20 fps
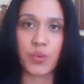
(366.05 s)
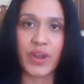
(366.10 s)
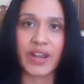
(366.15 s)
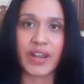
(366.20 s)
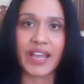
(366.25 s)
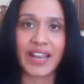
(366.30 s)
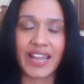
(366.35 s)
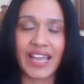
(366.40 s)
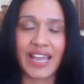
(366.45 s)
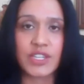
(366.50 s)
what
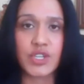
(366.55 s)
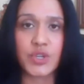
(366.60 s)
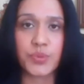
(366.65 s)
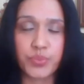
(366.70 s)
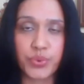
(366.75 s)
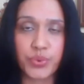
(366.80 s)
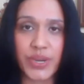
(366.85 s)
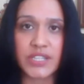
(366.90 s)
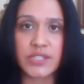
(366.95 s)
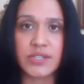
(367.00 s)
I like to
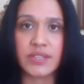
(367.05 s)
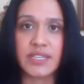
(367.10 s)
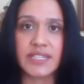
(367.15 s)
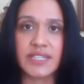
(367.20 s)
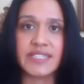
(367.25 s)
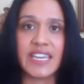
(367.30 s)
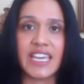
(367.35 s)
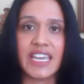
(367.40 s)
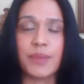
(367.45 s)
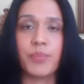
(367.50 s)
bring to the
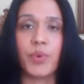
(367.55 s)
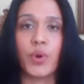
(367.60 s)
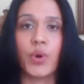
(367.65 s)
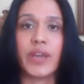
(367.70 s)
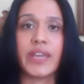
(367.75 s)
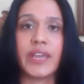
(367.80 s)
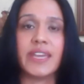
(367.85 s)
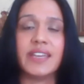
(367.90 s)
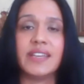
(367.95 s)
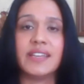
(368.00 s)
table
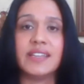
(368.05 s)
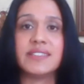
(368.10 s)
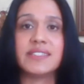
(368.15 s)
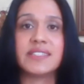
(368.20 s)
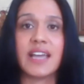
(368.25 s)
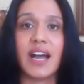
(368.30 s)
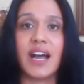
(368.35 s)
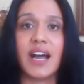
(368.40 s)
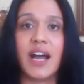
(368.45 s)
is